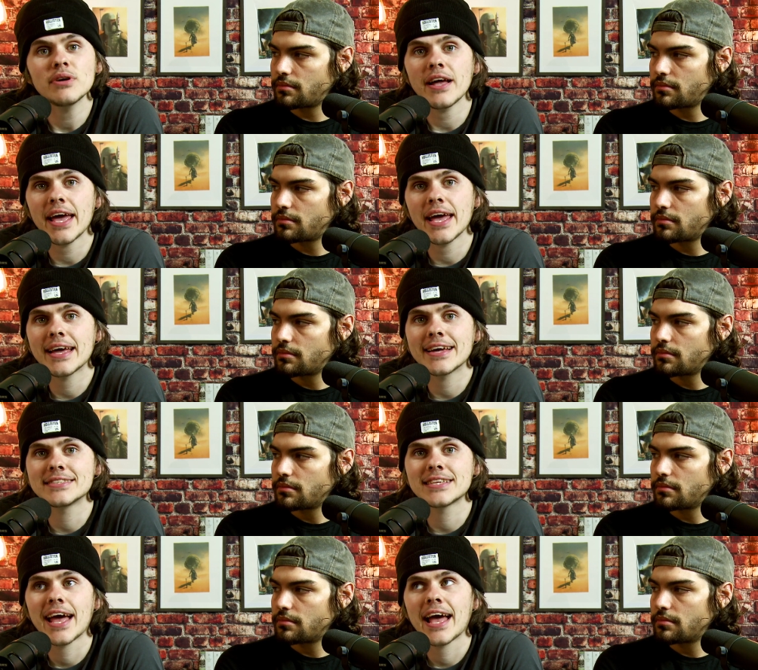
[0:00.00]

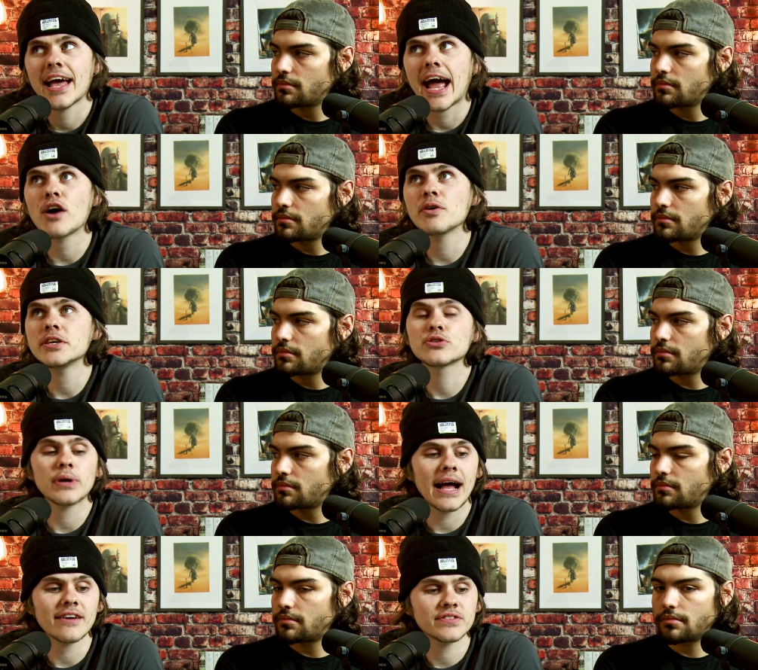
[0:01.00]
Speaker 1: and how he
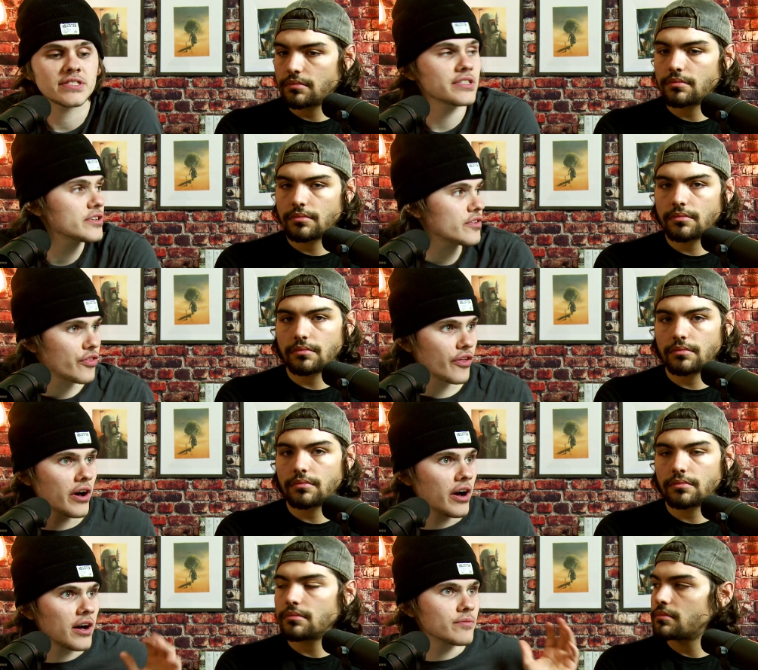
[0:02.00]
crafts
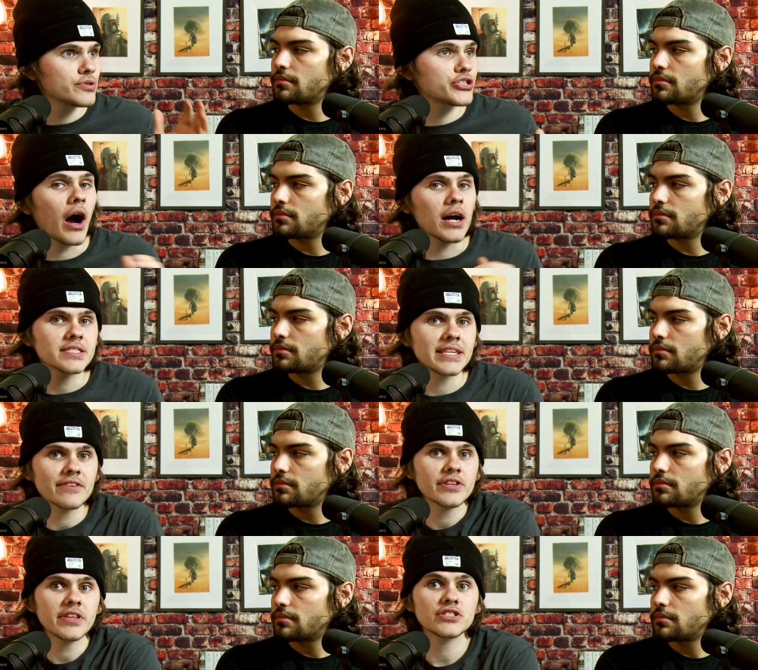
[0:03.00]
the shots and
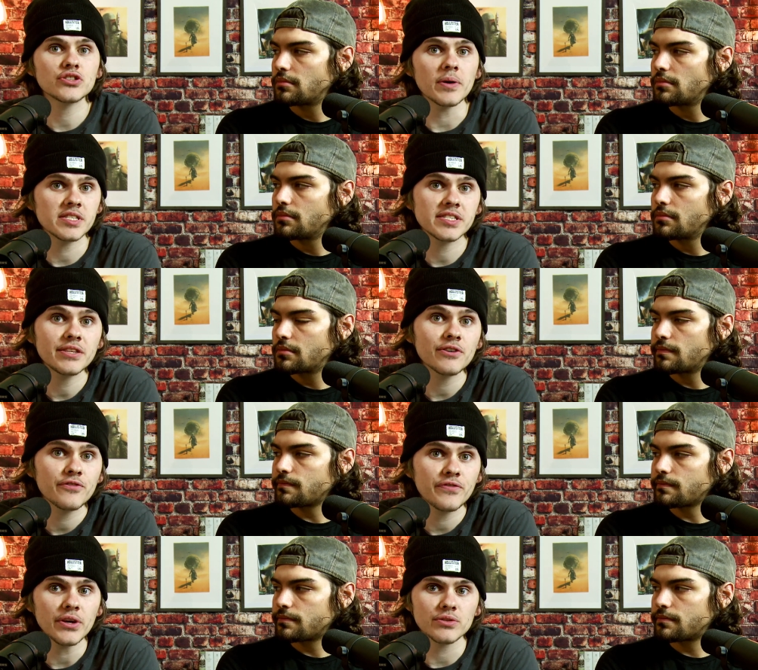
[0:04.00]
everything so it still
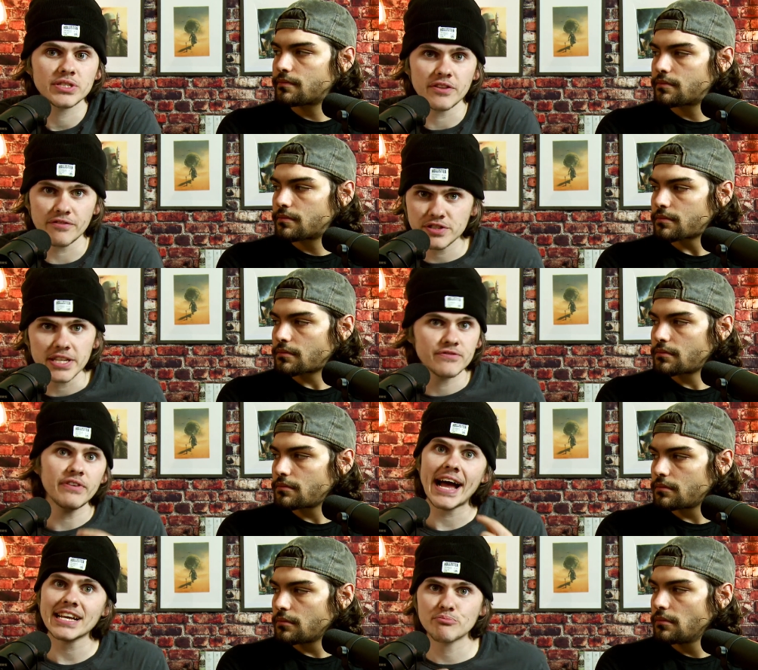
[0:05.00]
feels this
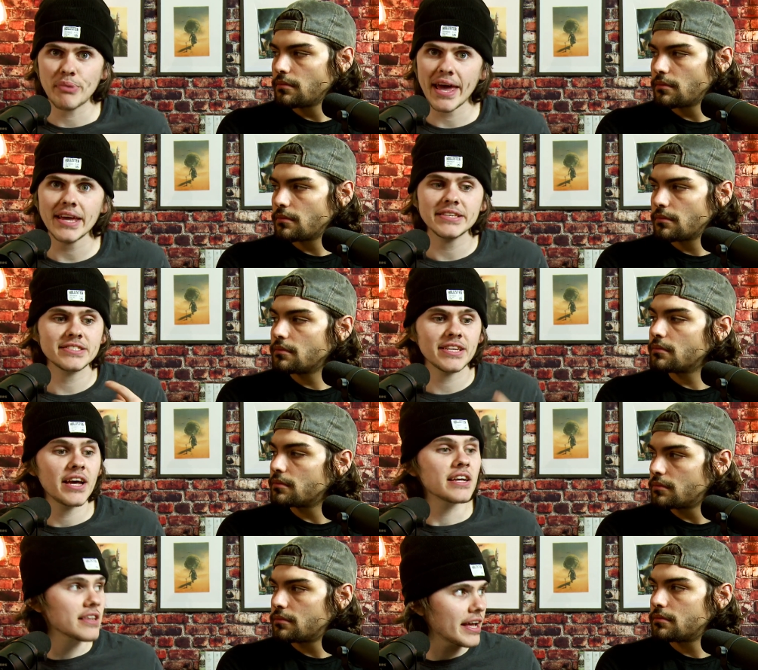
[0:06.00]
fast paced mm-hmm.
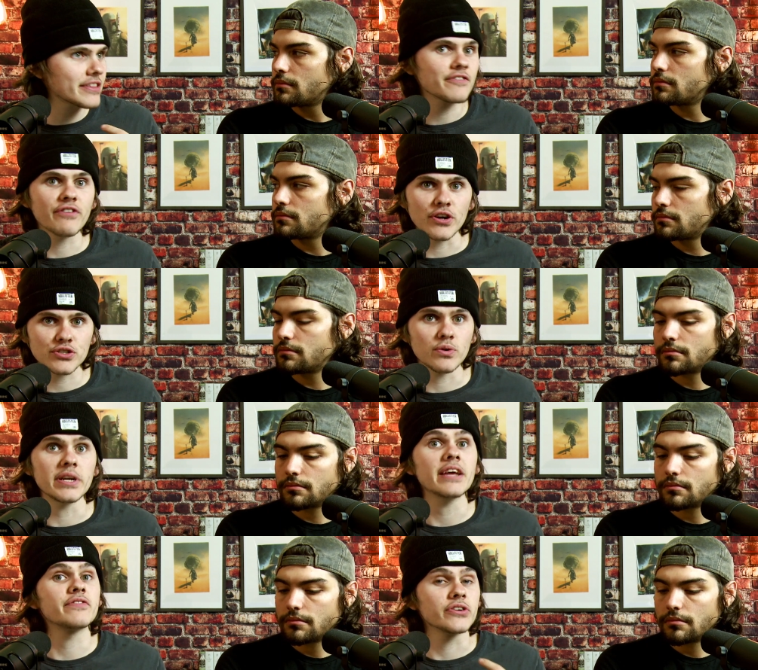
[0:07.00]
Mm. like the first one.
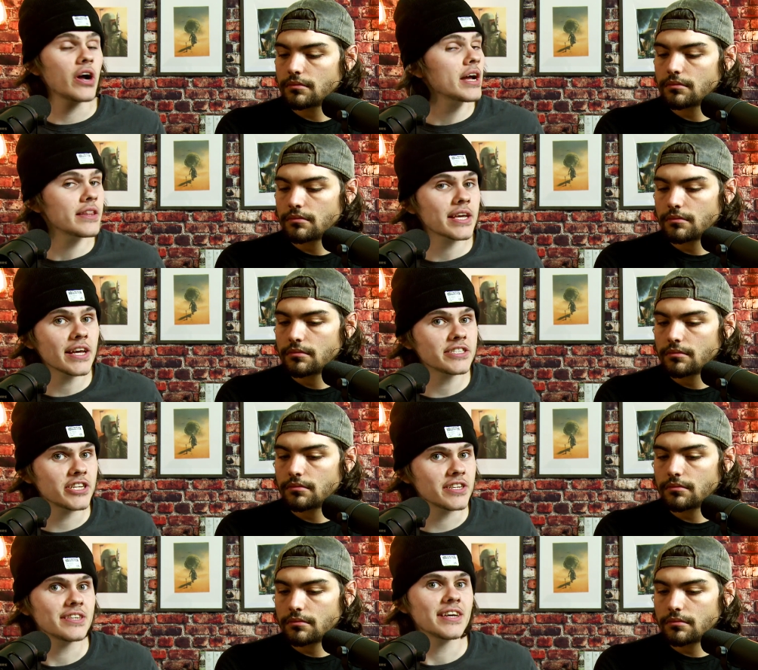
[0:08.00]
If they're not in the
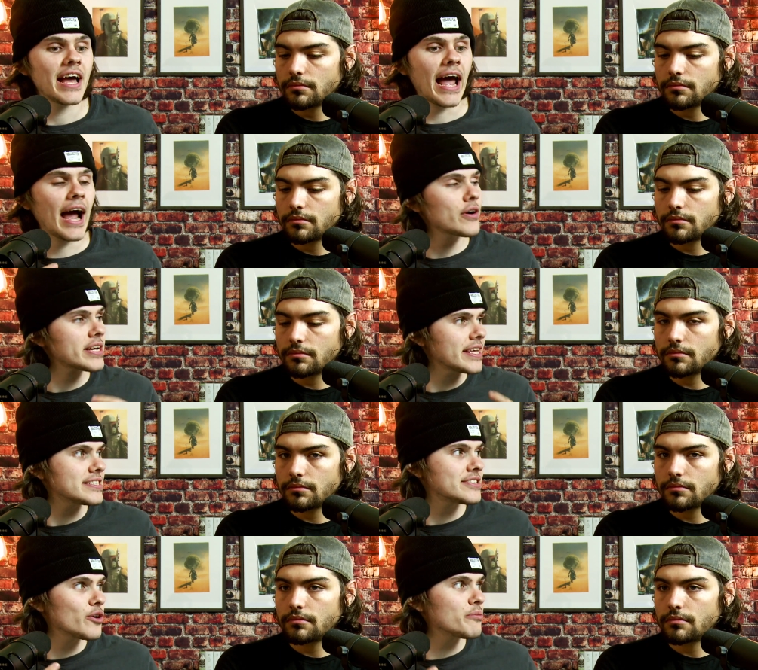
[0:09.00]
kitchen, how can they
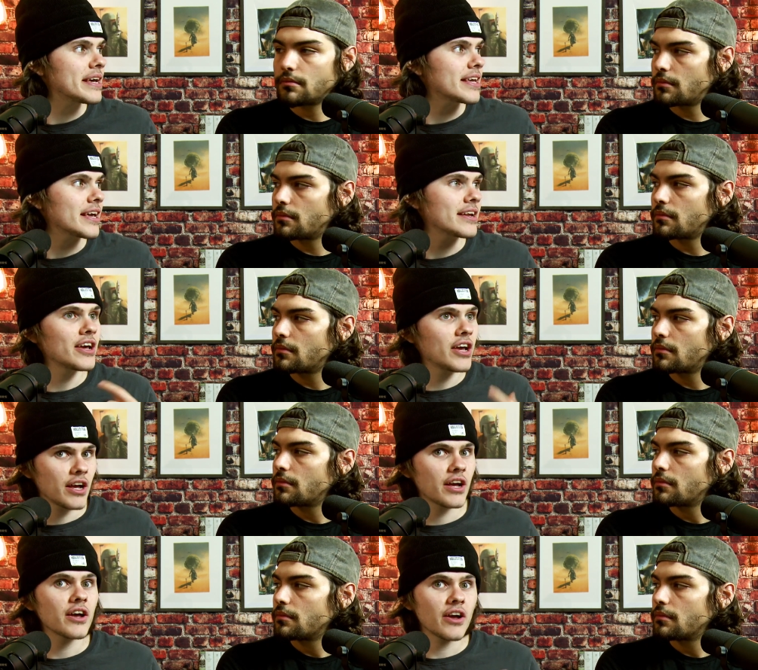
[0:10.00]
still make it
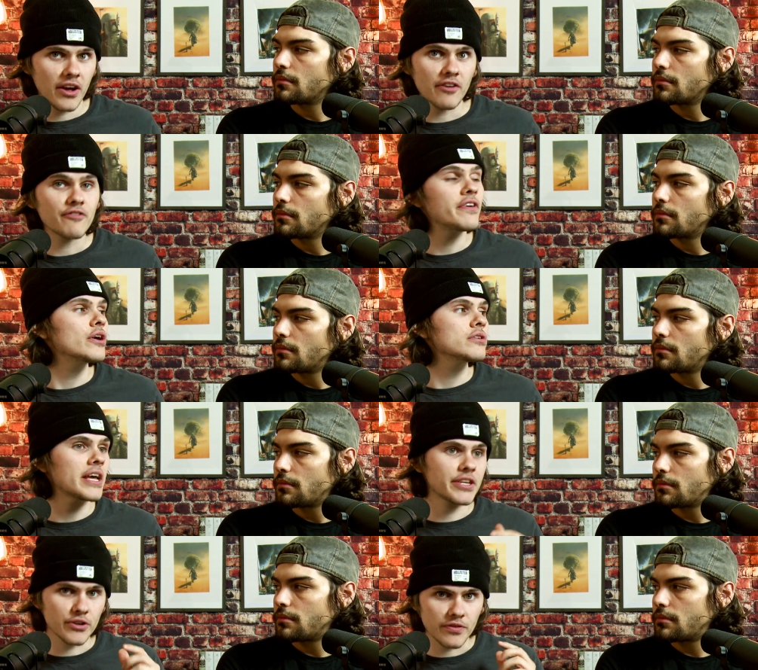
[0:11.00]
feel
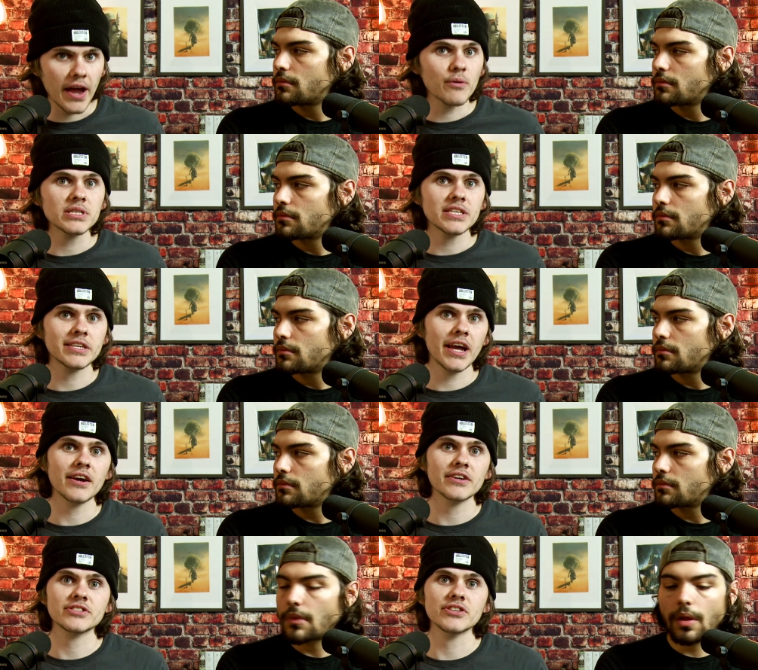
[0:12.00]
like you're there with the
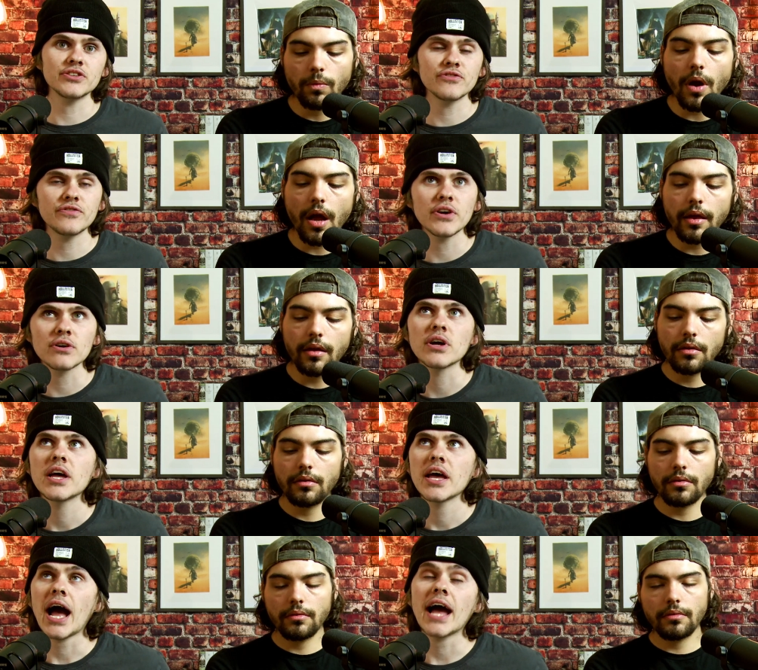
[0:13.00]
character? You right. feel I